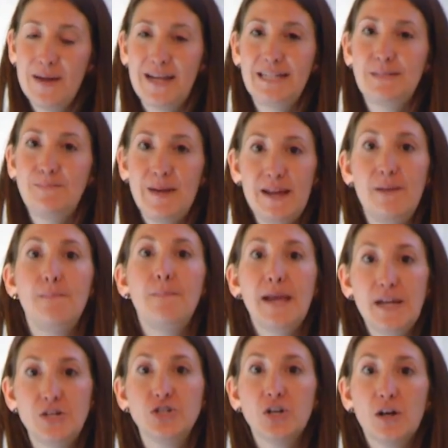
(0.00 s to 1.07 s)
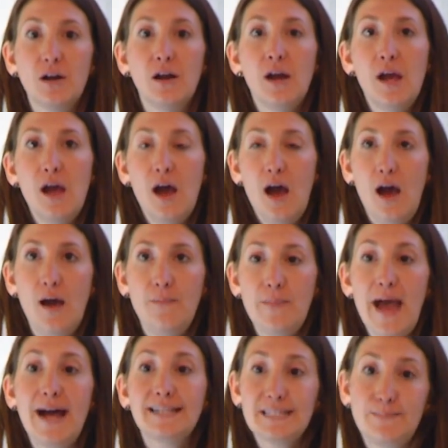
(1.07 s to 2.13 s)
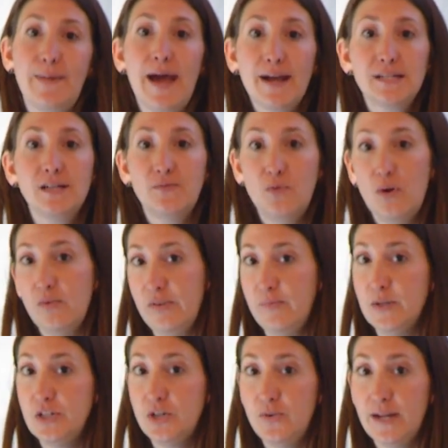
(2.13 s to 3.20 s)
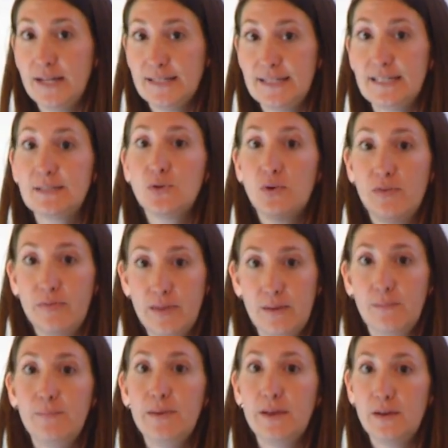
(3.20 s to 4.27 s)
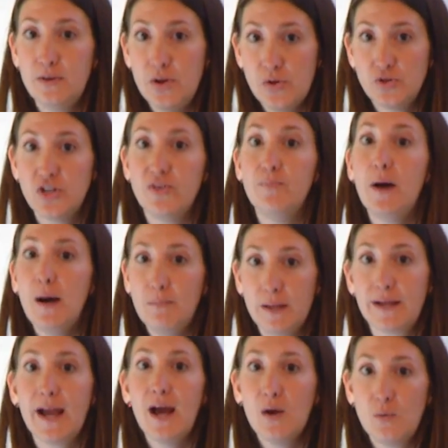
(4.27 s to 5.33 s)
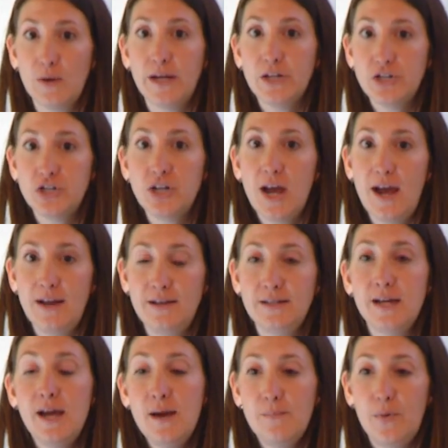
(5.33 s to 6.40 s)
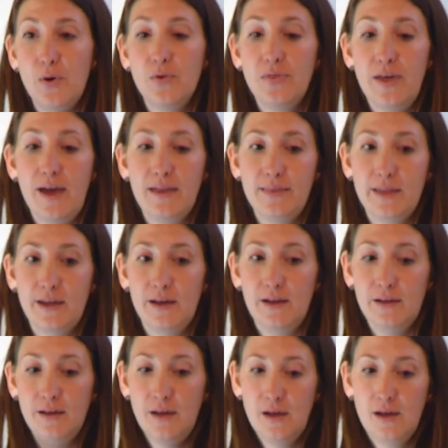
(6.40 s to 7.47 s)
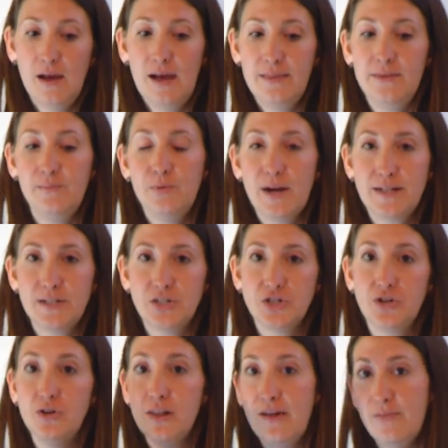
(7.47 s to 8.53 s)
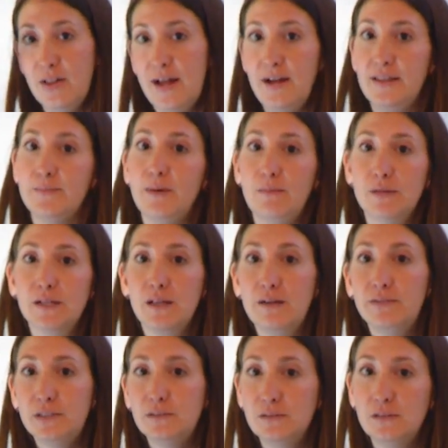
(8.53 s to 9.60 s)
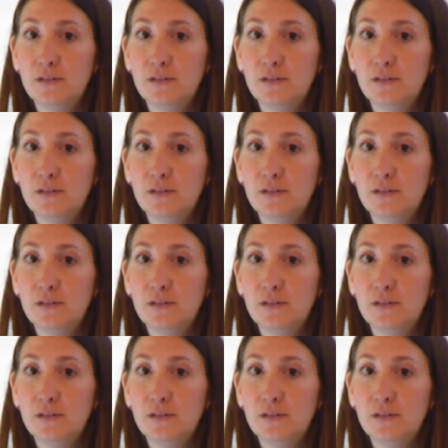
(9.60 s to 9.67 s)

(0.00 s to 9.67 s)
it's been a major aspect of what we've been doing is this sort of the notion of public outreach, and both at the practitioner level and at the public level.